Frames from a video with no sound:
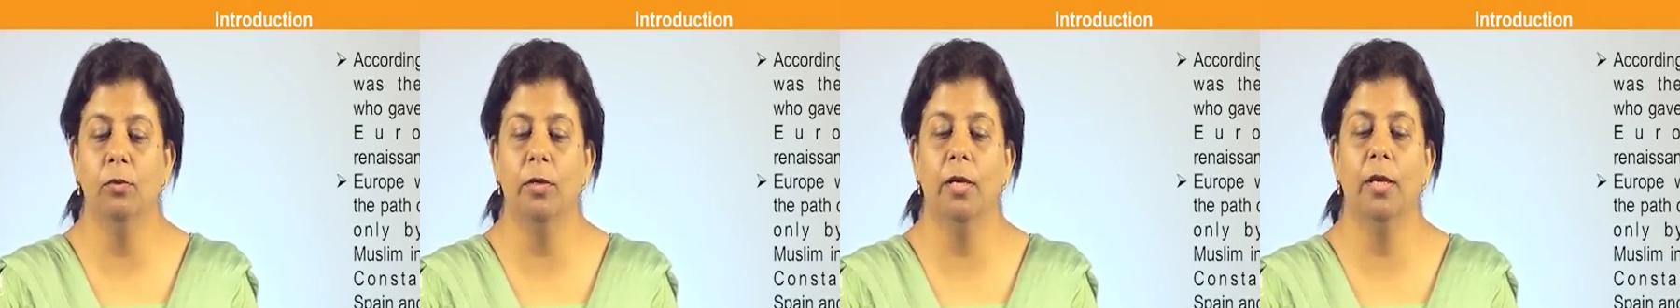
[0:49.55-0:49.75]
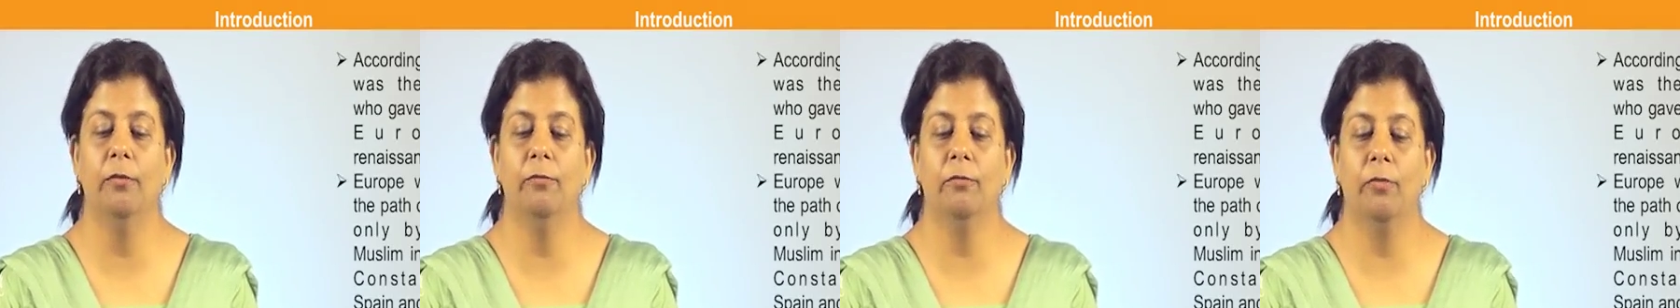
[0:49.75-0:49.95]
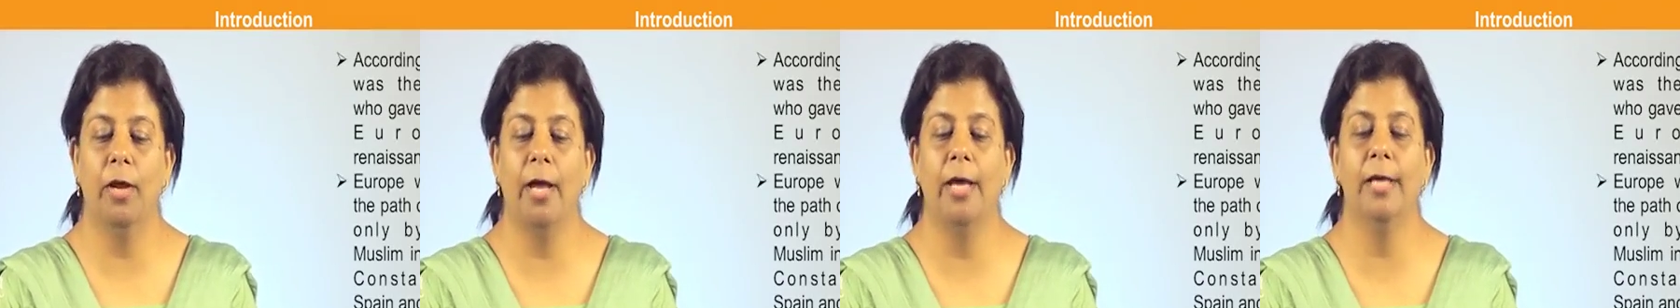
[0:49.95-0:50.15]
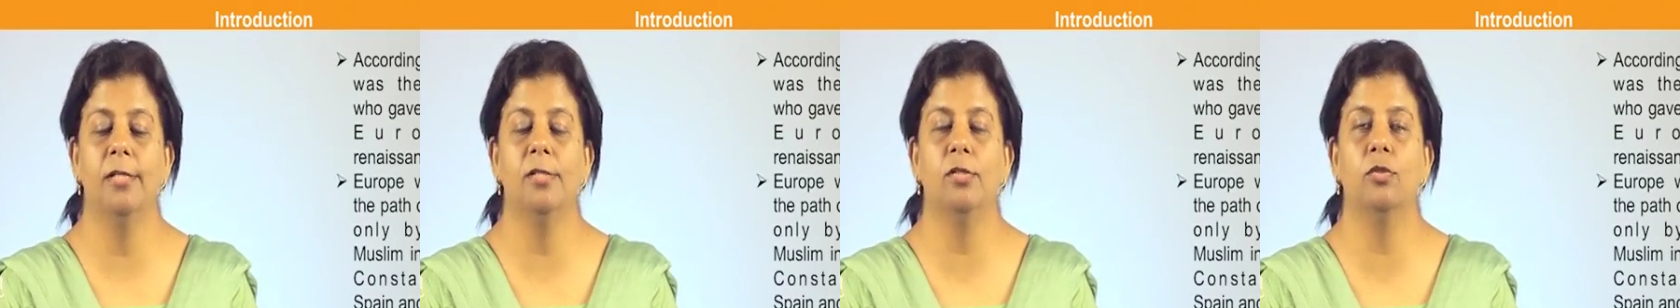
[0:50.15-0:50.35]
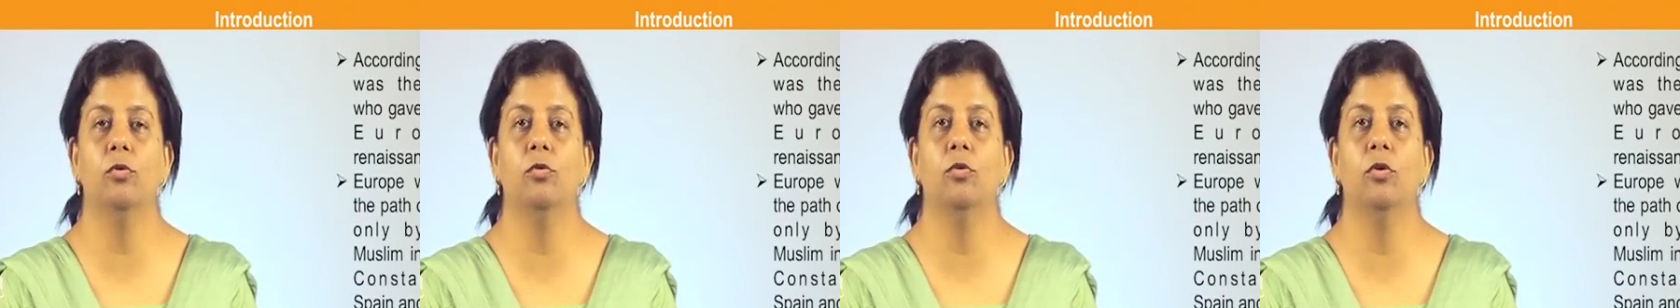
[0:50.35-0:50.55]
gave rise
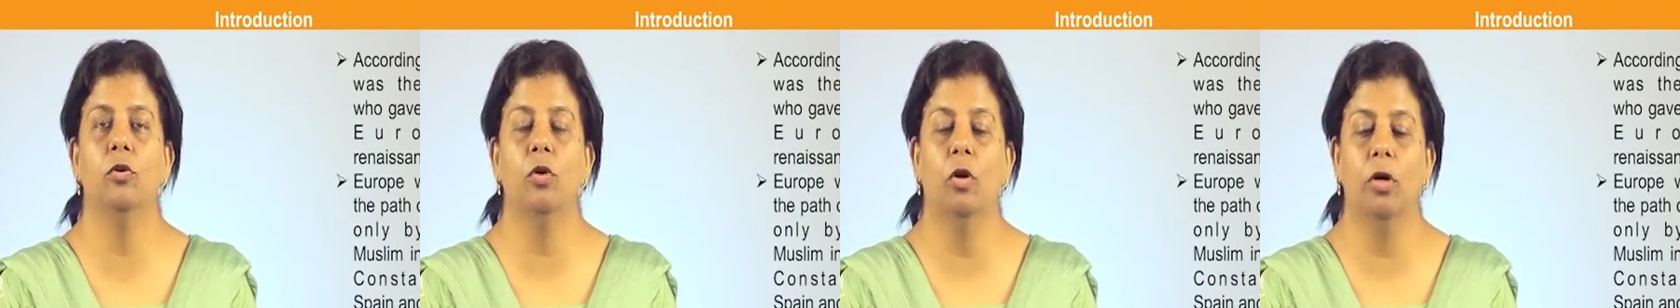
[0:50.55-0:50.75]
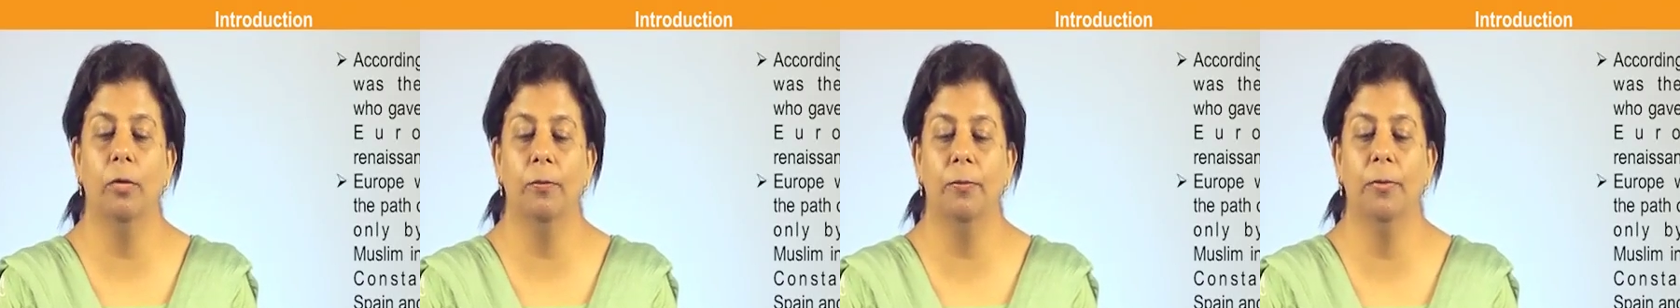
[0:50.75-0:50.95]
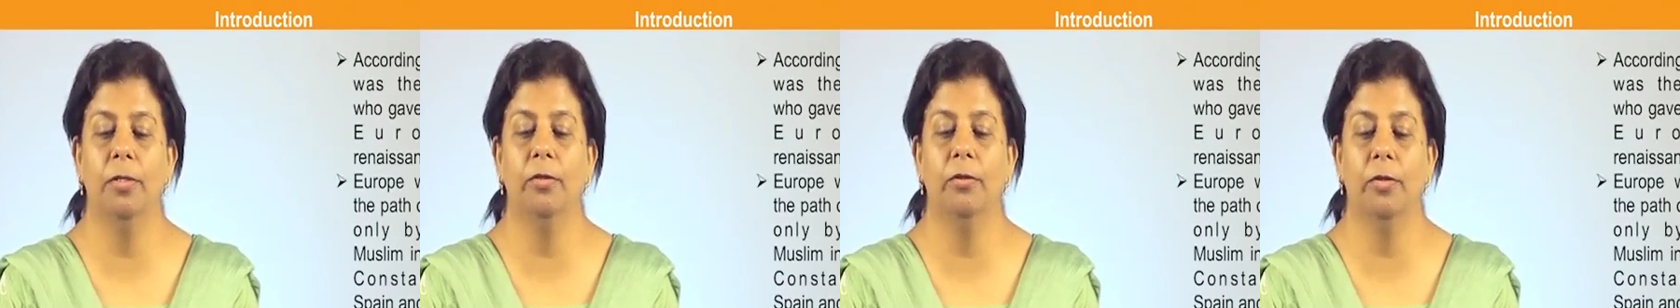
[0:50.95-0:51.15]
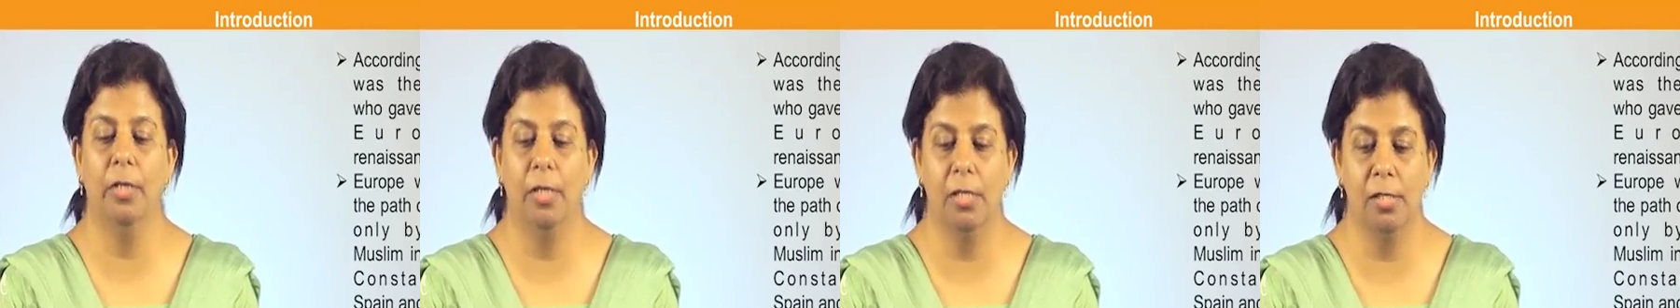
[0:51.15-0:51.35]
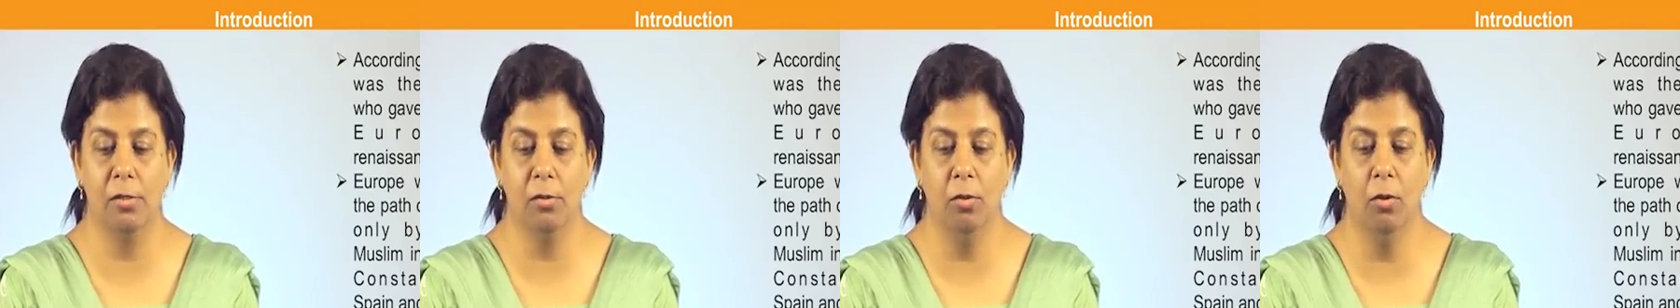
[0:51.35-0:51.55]
to the European
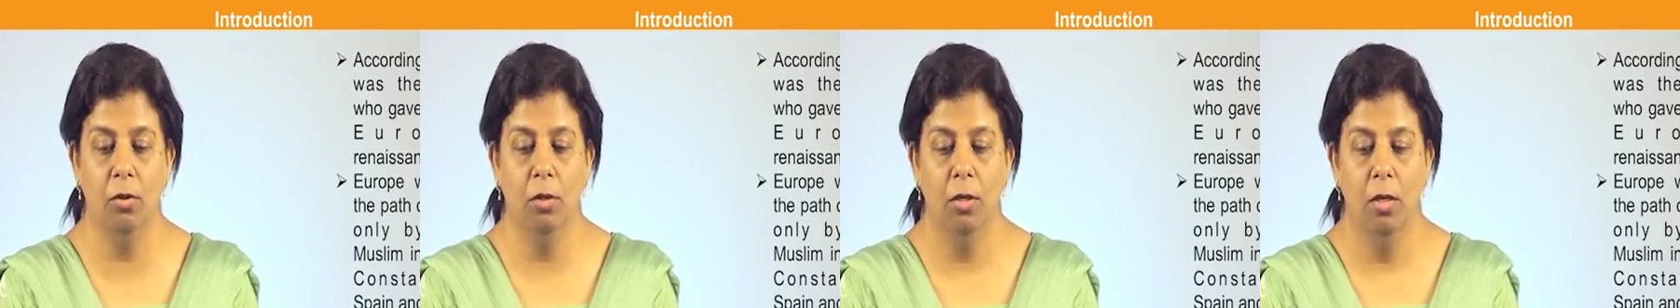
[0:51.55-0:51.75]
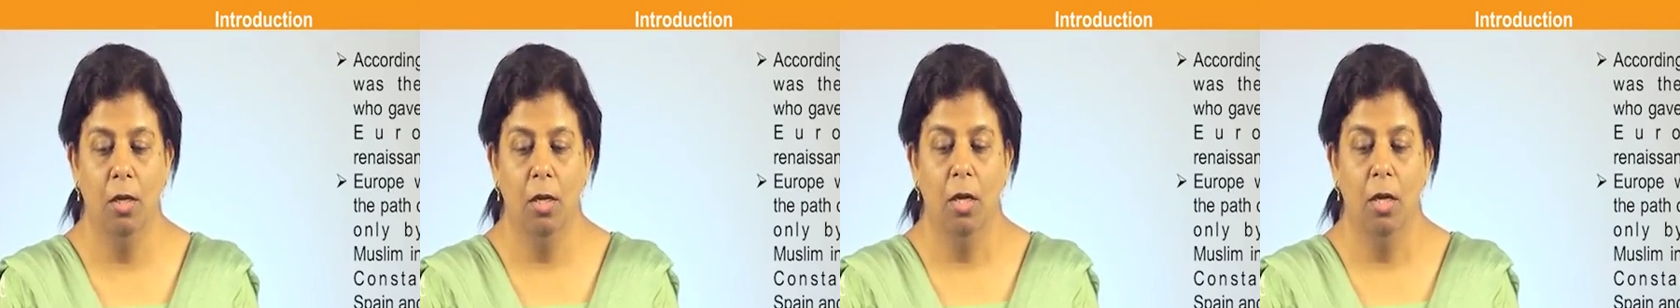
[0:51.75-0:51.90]
Renaissance.